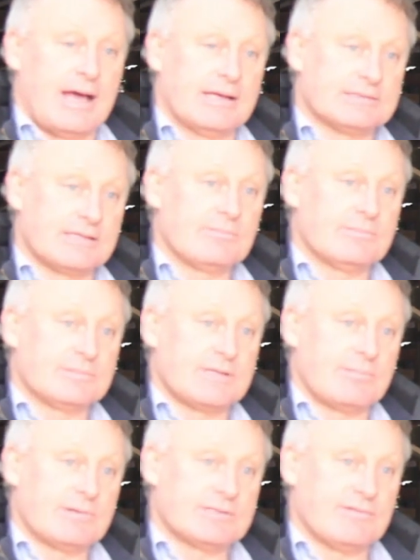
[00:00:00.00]
seem
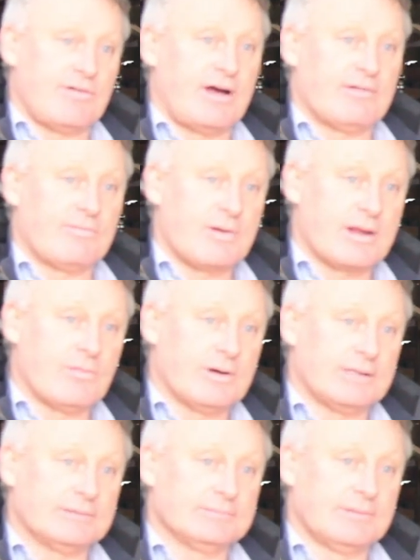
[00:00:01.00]
to survive pretty well.